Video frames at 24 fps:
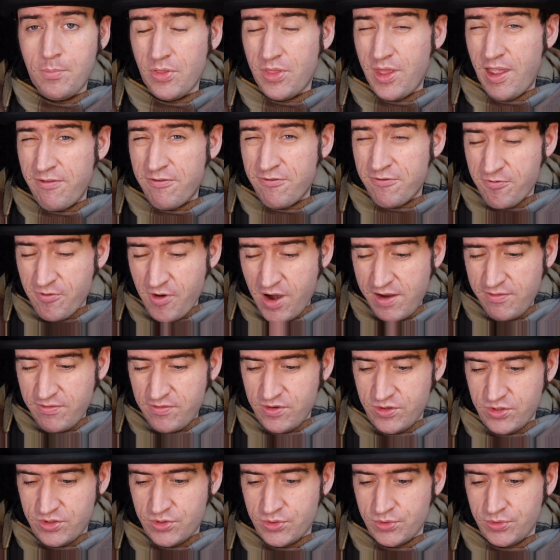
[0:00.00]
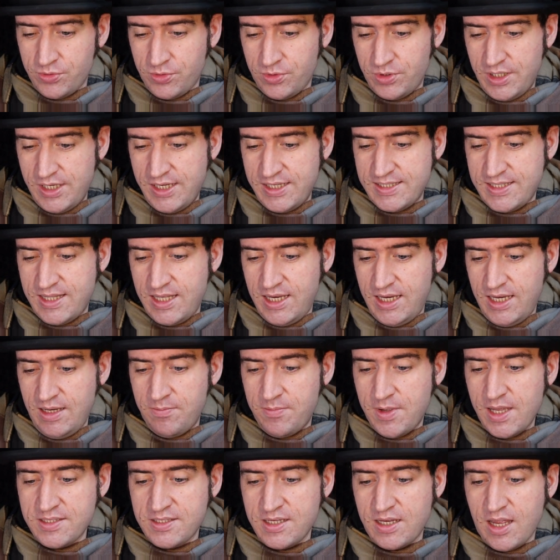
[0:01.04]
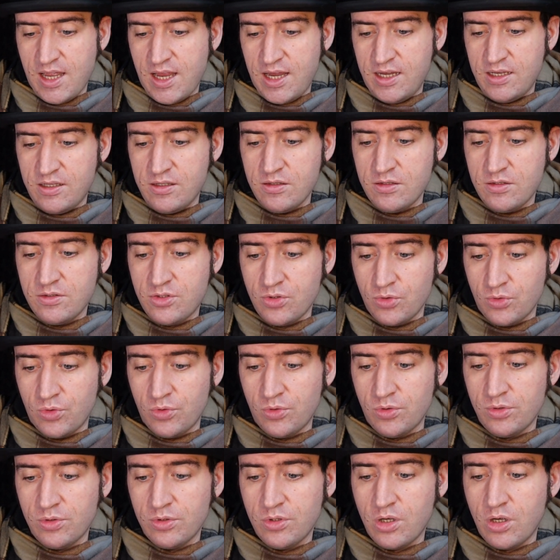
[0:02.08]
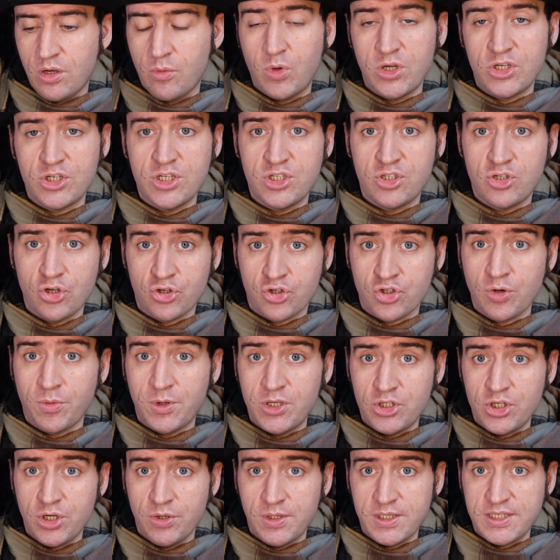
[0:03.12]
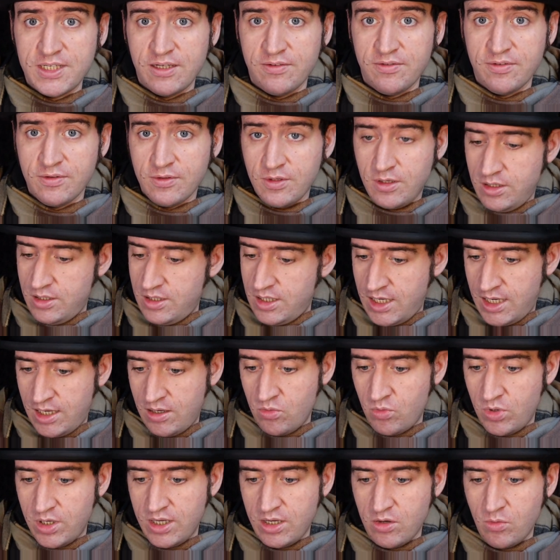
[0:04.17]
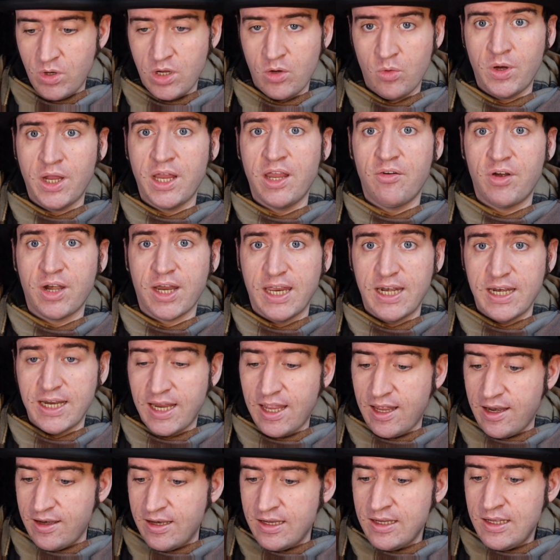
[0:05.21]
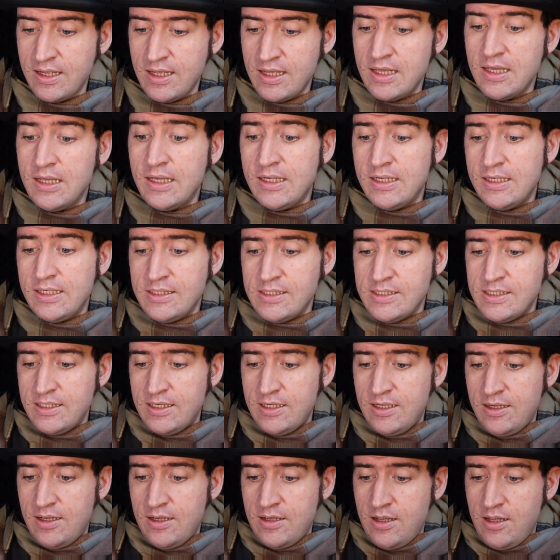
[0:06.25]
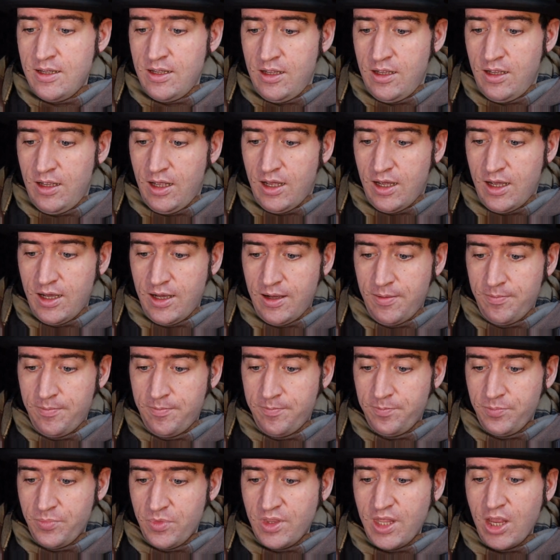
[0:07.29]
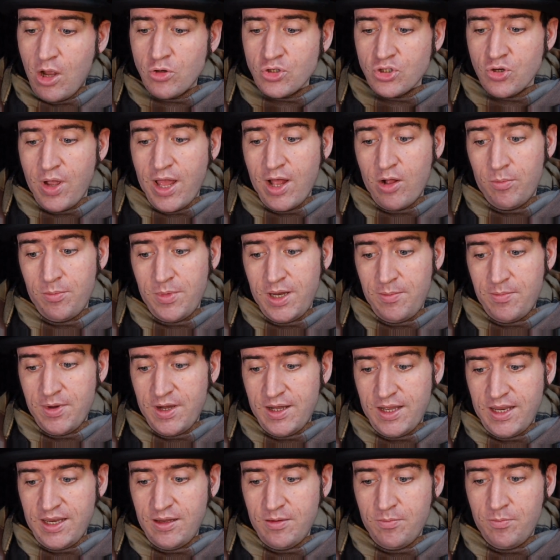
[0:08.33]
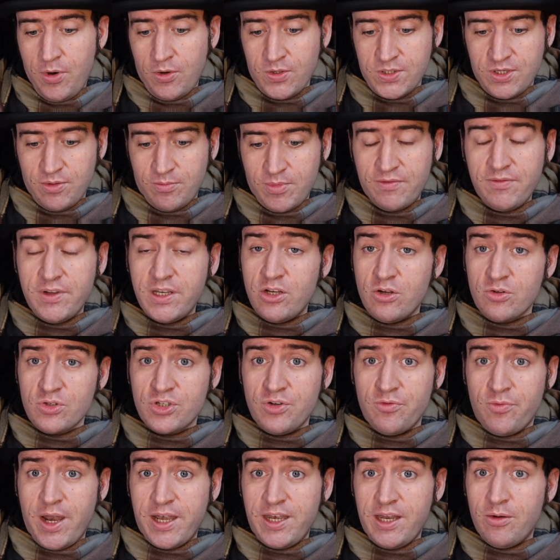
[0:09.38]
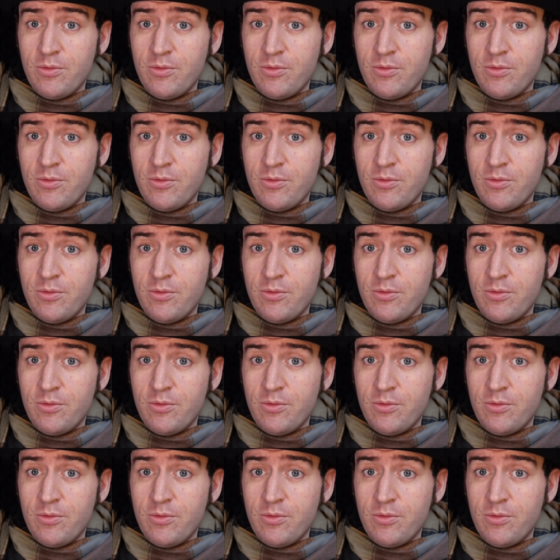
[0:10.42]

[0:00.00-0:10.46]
But their favorite tool is the Bezier tool, which is just so intuitive. Here we're hearing it again. They also helped me by posting my videos to